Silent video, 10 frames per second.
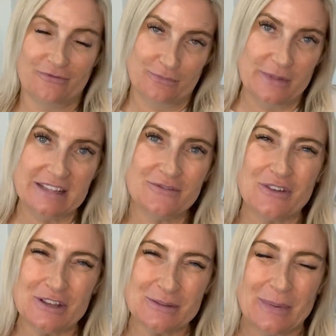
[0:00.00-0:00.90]
this
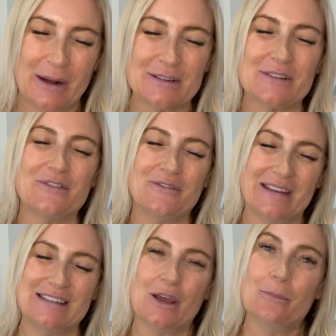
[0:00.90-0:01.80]
first part of the
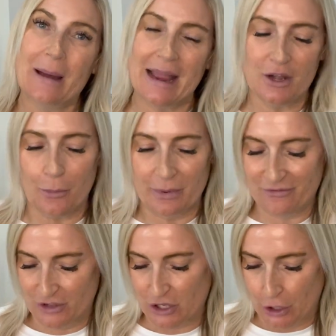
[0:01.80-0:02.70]
video might not be
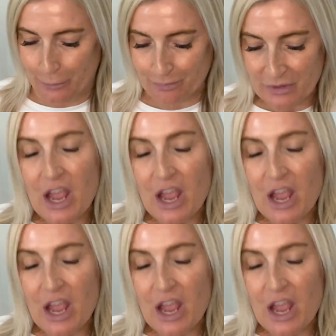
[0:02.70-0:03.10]
for you.